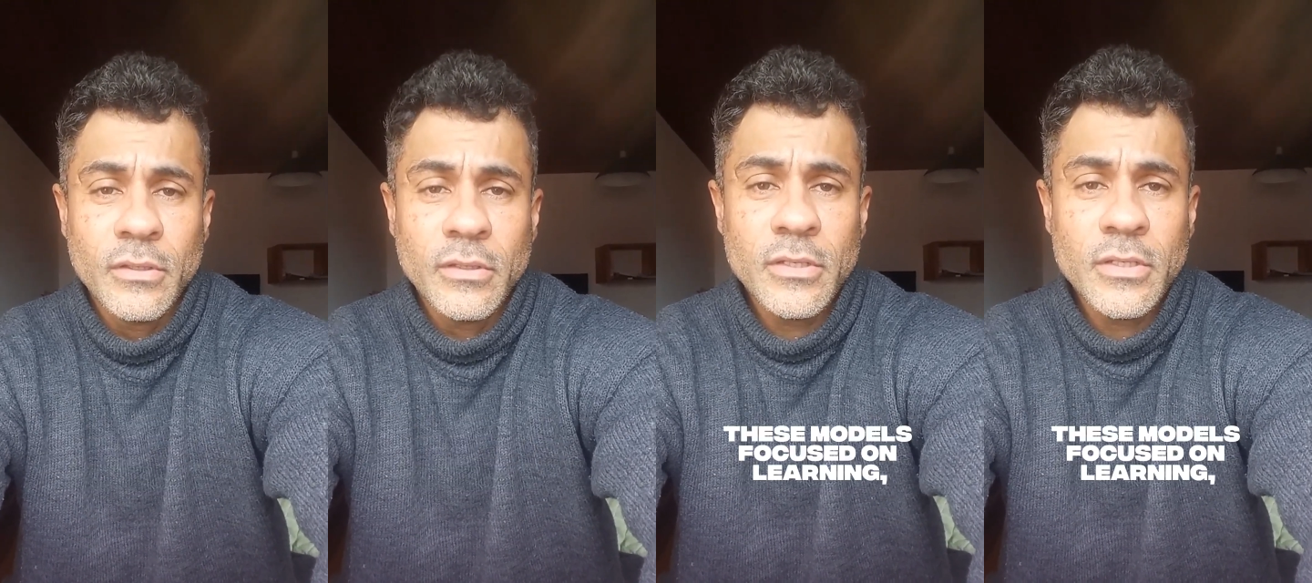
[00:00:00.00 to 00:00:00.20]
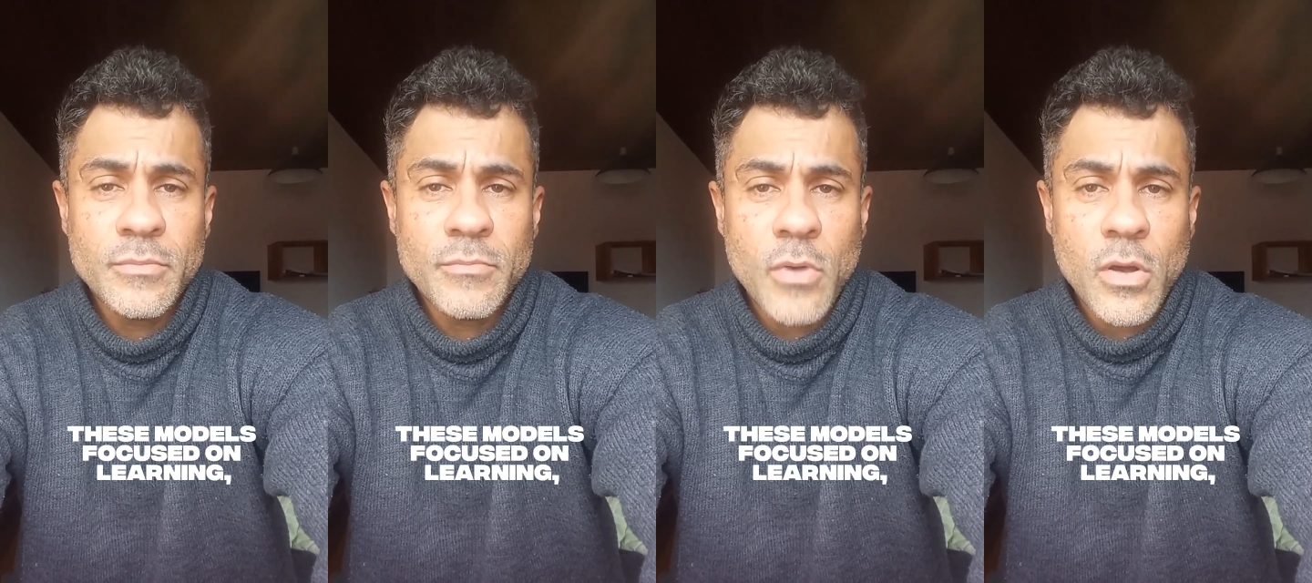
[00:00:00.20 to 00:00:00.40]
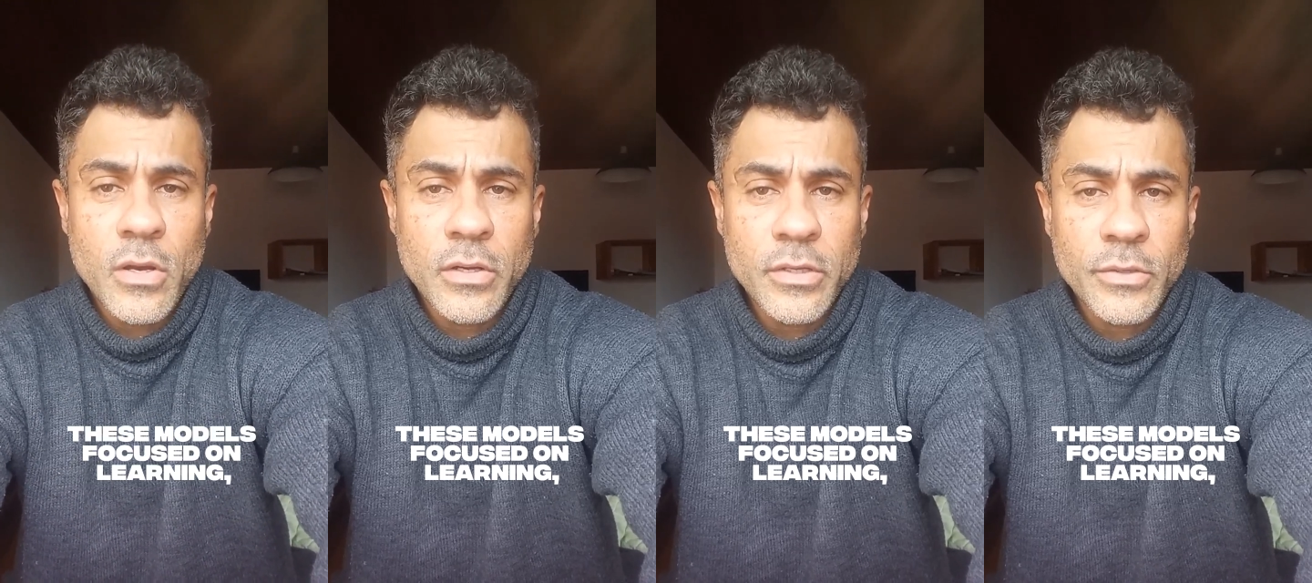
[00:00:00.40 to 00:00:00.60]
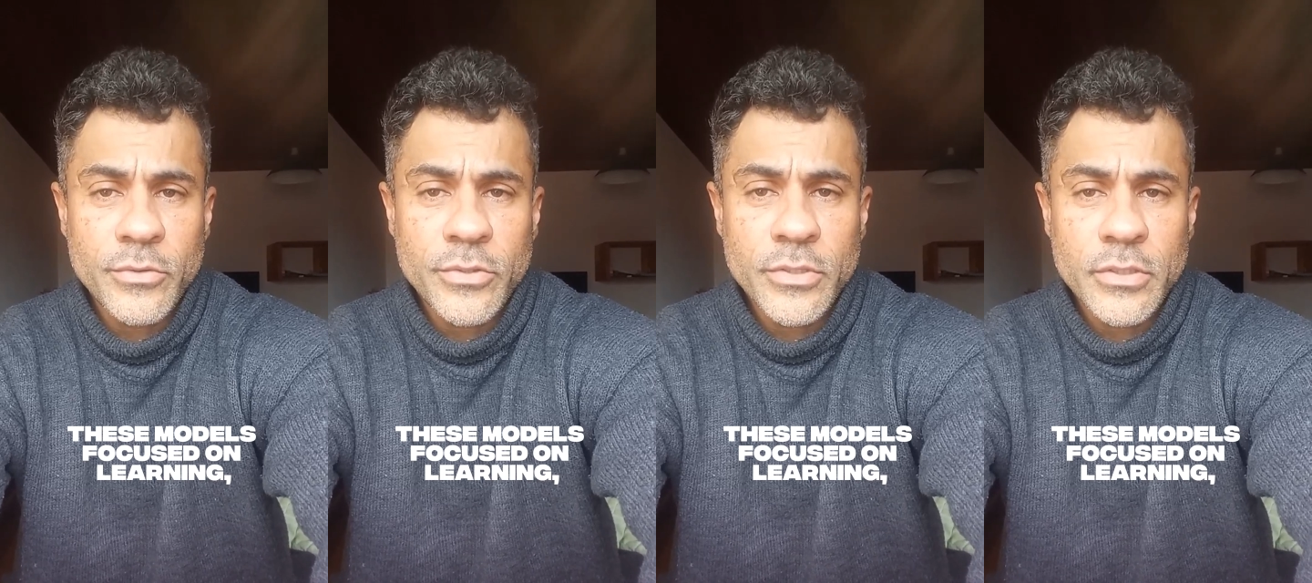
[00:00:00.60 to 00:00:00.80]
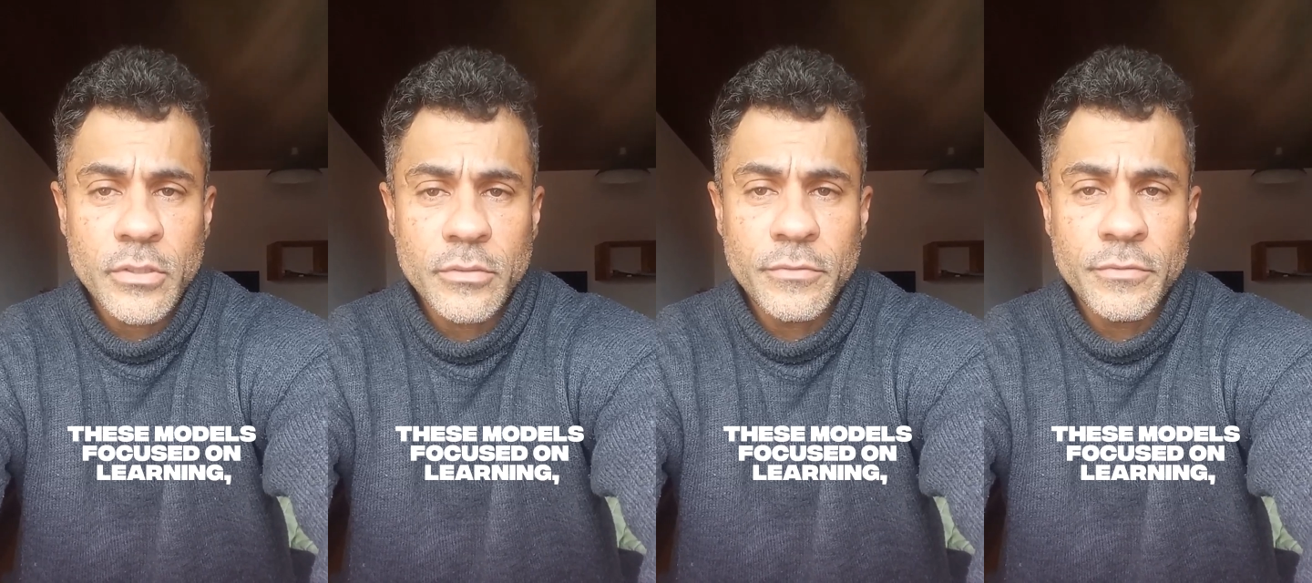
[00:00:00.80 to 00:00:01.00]
These
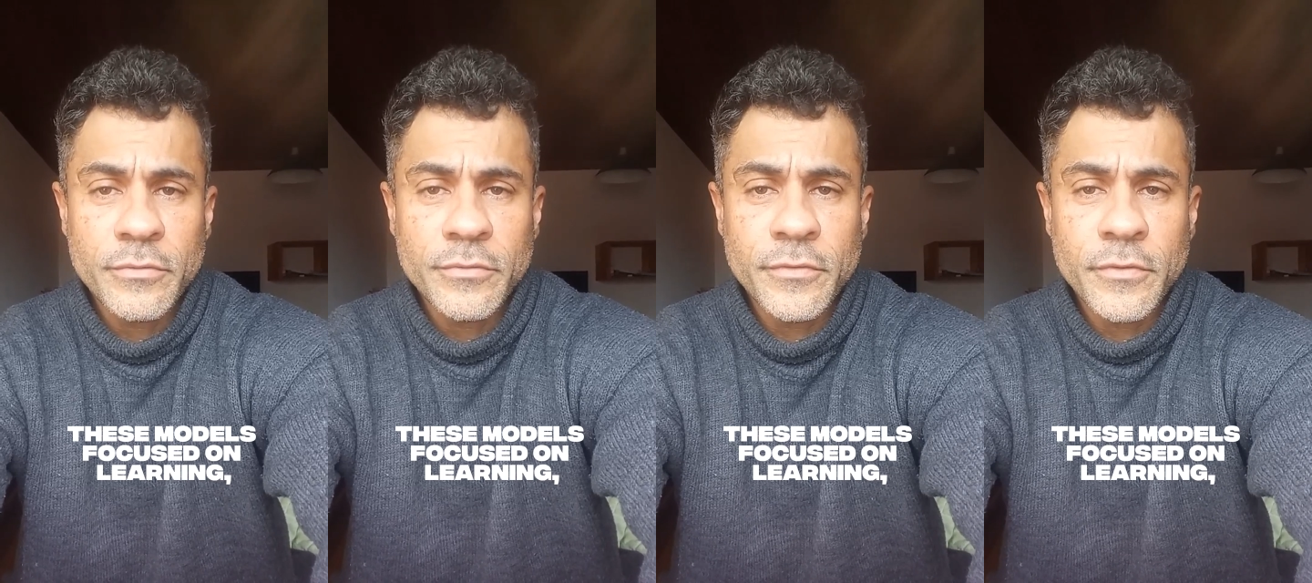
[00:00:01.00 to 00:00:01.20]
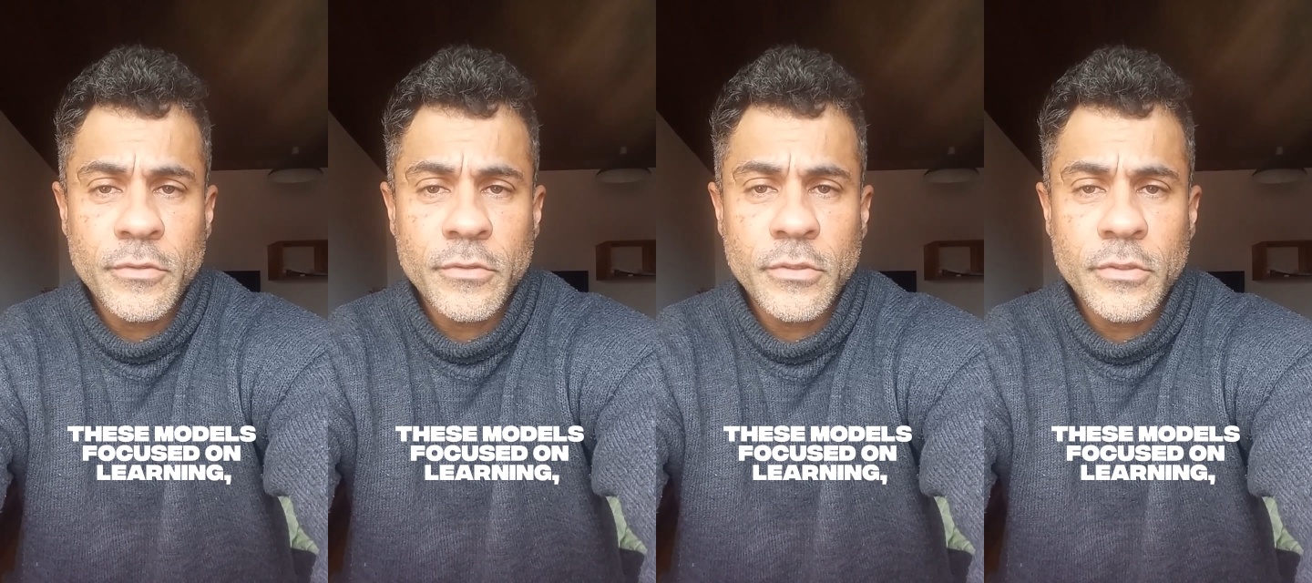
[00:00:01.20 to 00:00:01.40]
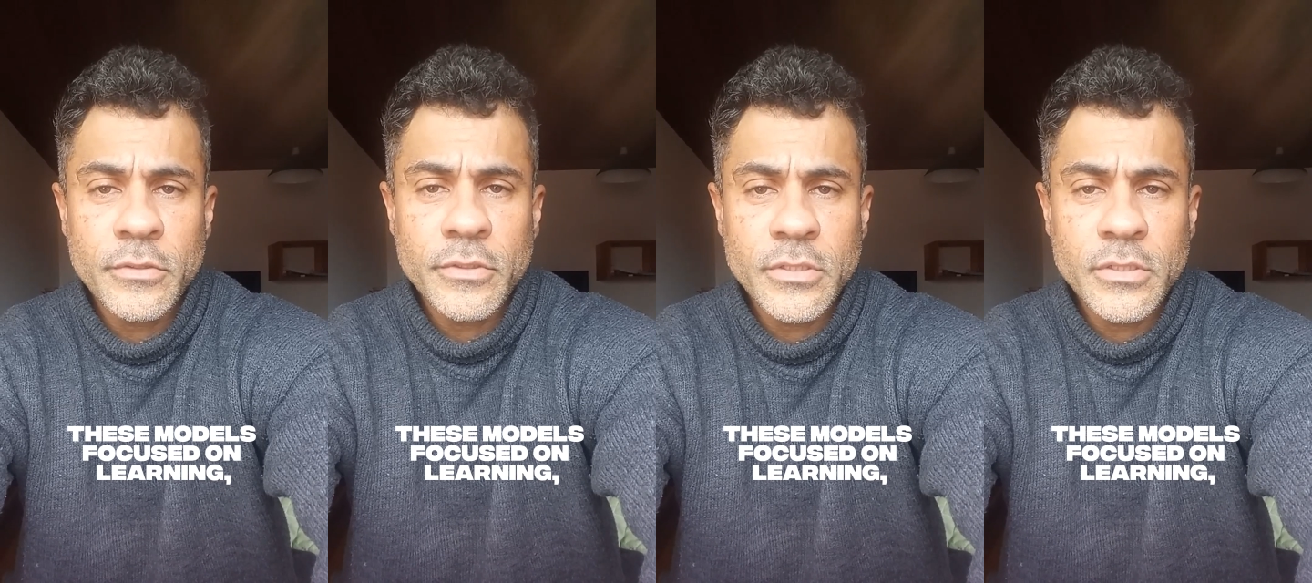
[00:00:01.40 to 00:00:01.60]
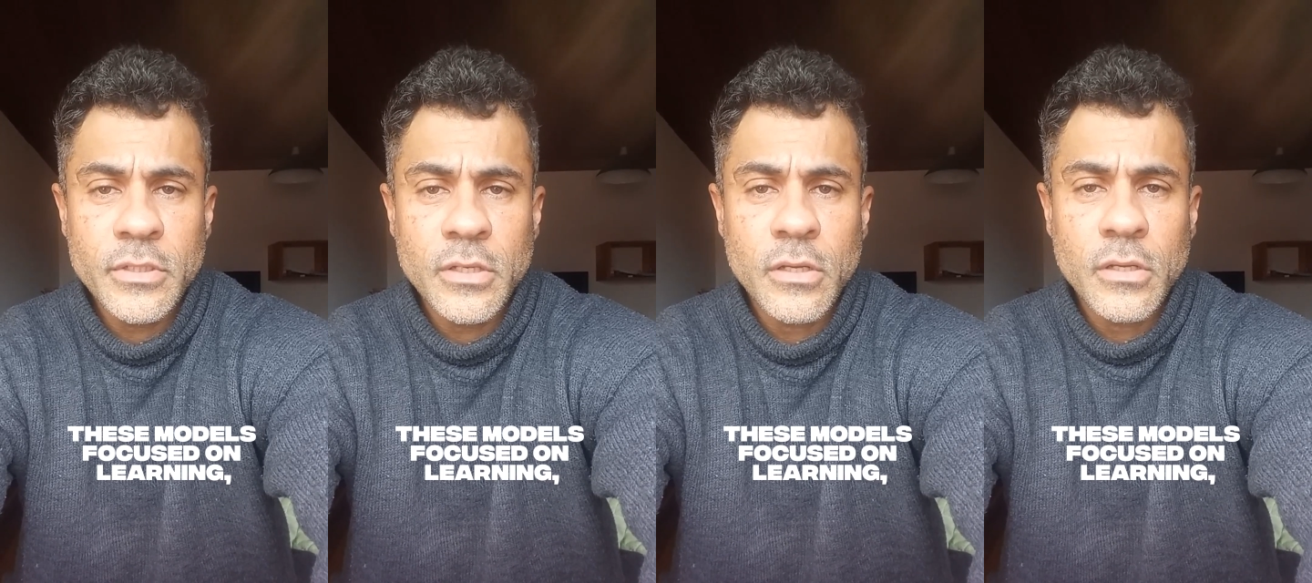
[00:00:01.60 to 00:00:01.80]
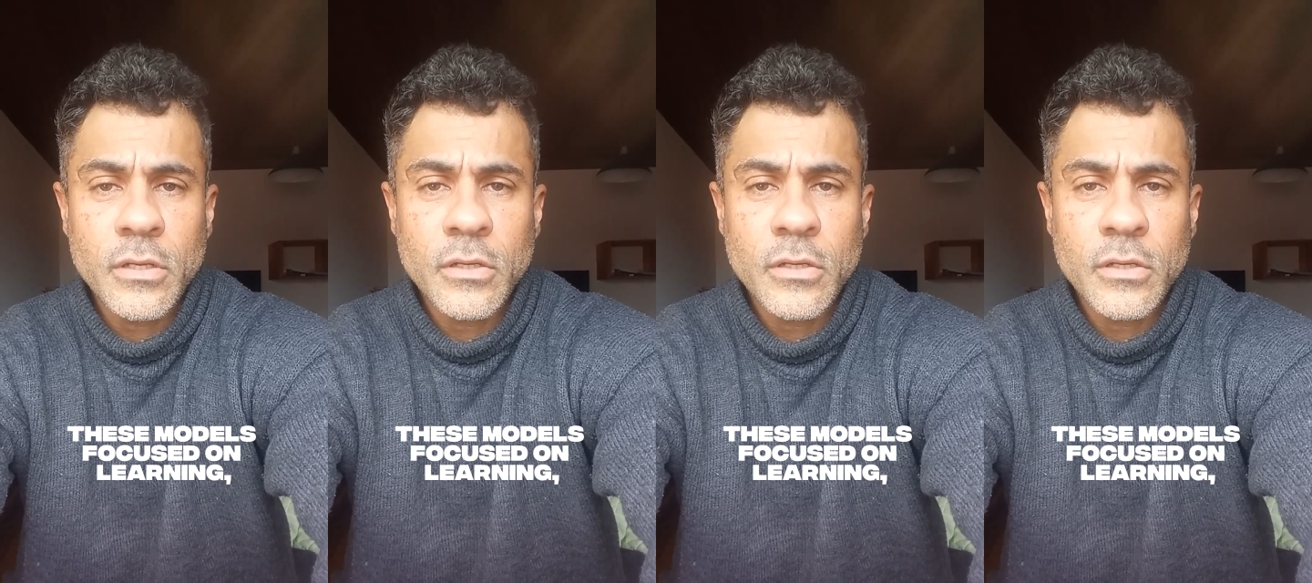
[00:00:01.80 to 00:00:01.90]
models focused